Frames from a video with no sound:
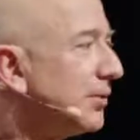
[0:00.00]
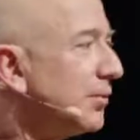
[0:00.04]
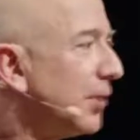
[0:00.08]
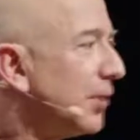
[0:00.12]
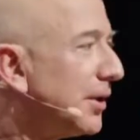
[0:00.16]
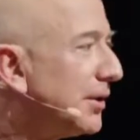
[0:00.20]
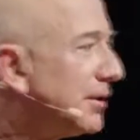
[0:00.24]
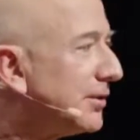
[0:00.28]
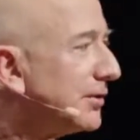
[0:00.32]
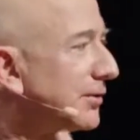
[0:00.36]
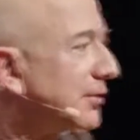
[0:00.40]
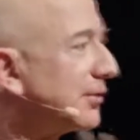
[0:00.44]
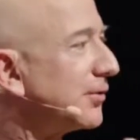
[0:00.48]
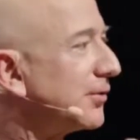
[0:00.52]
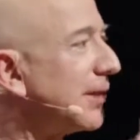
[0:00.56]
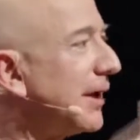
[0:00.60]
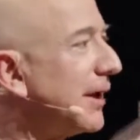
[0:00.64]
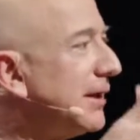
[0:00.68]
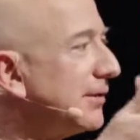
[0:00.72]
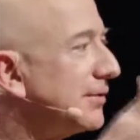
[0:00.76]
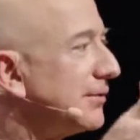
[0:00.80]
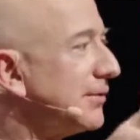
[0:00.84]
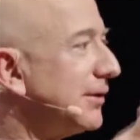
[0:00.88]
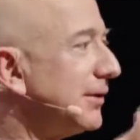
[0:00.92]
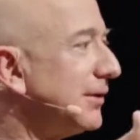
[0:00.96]
one of the
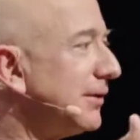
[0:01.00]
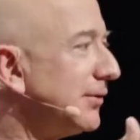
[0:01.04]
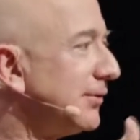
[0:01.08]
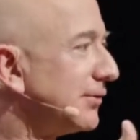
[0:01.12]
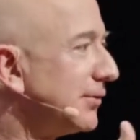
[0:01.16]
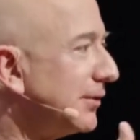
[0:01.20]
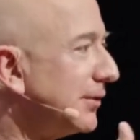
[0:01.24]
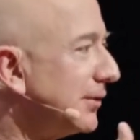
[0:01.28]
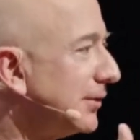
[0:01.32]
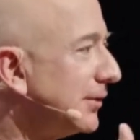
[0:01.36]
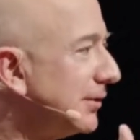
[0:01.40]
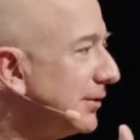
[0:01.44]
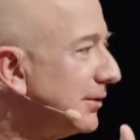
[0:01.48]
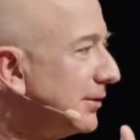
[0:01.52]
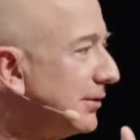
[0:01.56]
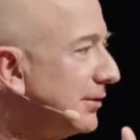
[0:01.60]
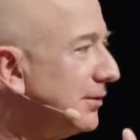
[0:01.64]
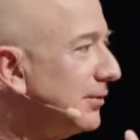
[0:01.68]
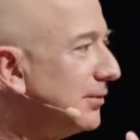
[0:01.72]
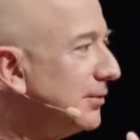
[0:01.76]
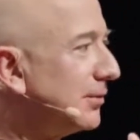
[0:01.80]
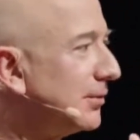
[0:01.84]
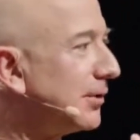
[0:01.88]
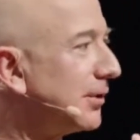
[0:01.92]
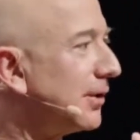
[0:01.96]
great things that
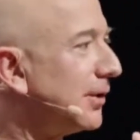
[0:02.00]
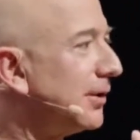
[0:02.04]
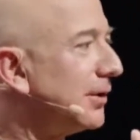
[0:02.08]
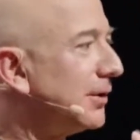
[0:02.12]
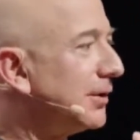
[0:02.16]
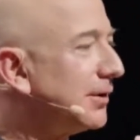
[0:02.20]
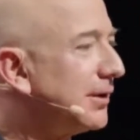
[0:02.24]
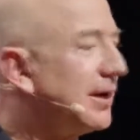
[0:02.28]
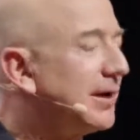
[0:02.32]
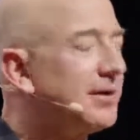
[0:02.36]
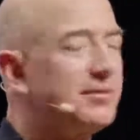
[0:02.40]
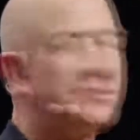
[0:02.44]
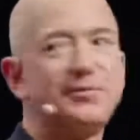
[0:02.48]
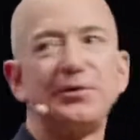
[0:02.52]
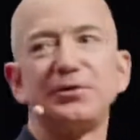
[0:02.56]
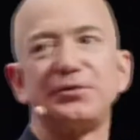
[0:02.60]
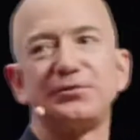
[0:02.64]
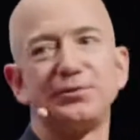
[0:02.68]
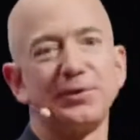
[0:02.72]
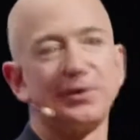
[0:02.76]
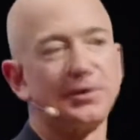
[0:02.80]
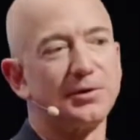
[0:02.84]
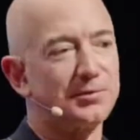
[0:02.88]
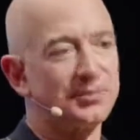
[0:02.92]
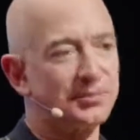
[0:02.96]
you learn, and first
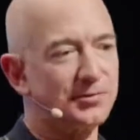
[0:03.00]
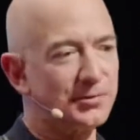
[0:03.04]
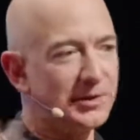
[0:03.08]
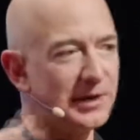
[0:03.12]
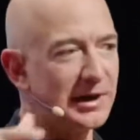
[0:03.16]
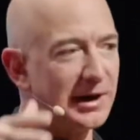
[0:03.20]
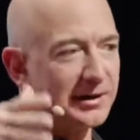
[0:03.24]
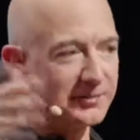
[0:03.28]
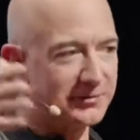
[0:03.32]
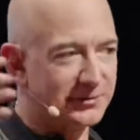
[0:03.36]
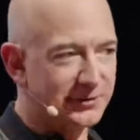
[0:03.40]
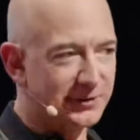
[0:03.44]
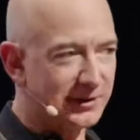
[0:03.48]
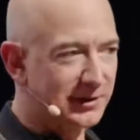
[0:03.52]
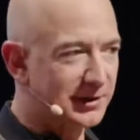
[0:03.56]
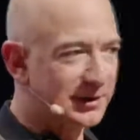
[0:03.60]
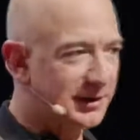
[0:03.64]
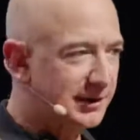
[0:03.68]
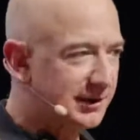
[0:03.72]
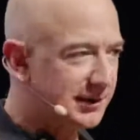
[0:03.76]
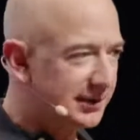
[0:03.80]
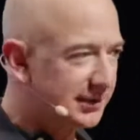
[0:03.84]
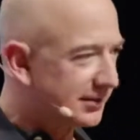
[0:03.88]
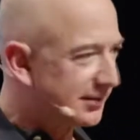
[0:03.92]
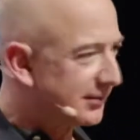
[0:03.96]
of all, we had a
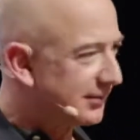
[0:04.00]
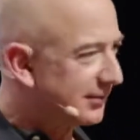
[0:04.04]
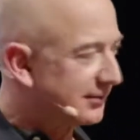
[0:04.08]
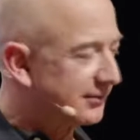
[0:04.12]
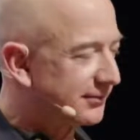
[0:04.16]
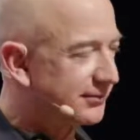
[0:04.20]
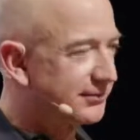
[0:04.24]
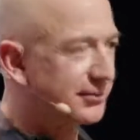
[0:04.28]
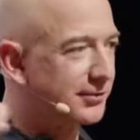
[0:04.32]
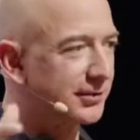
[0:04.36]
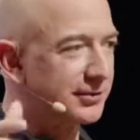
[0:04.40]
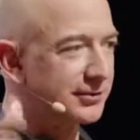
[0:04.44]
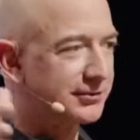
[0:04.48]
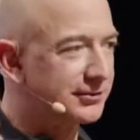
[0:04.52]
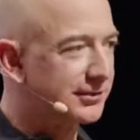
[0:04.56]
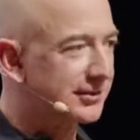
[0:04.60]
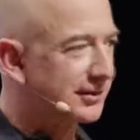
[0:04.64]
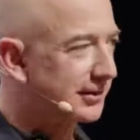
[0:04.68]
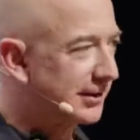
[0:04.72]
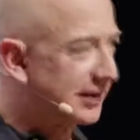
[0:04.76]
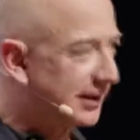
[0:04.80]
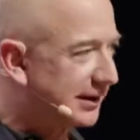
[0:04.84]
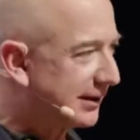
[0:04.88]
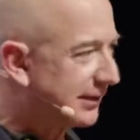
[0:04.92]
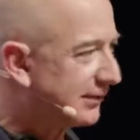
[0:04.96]
very
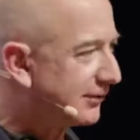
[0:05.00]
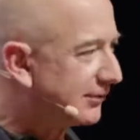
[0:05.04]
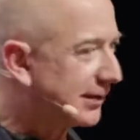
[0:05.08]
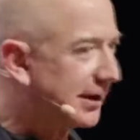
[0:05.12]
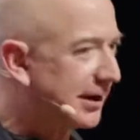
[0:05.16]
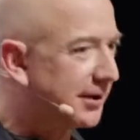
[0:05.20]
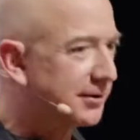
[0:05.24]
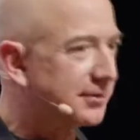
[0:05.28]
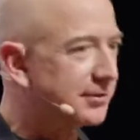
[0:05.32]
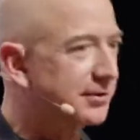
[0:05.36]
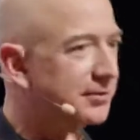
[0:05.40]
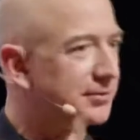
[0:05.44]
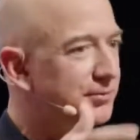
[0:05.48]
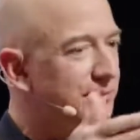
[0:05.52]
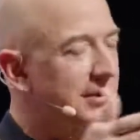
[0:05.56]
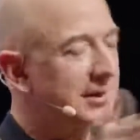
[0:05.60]
fortunate, lucky childhood.